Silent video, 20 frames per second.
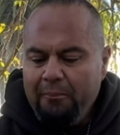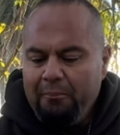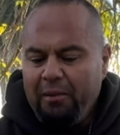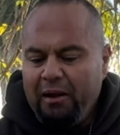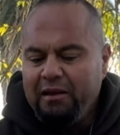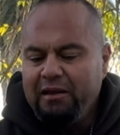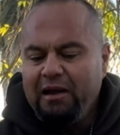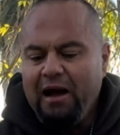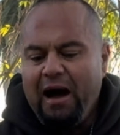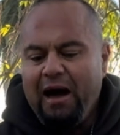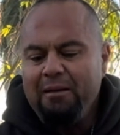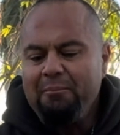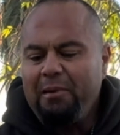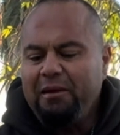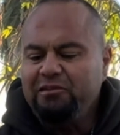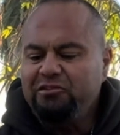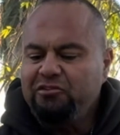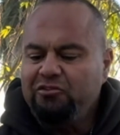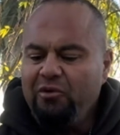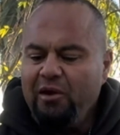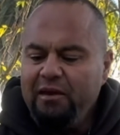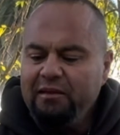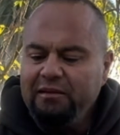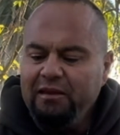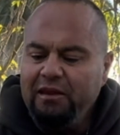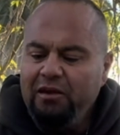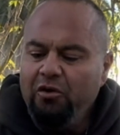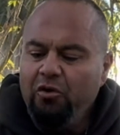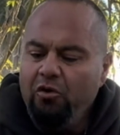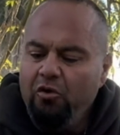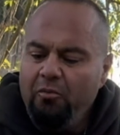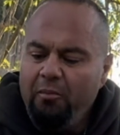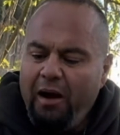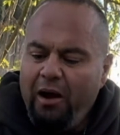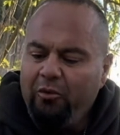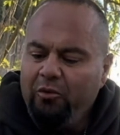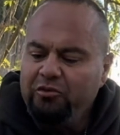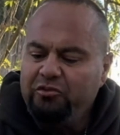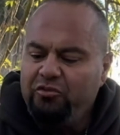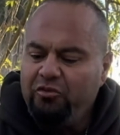my God, my strength, in whom
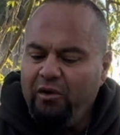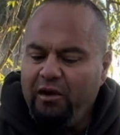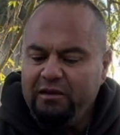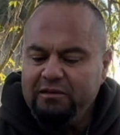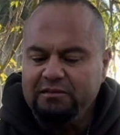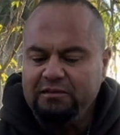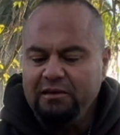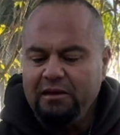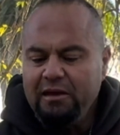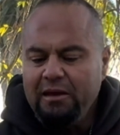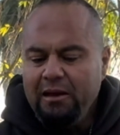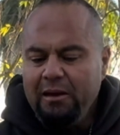I will trust,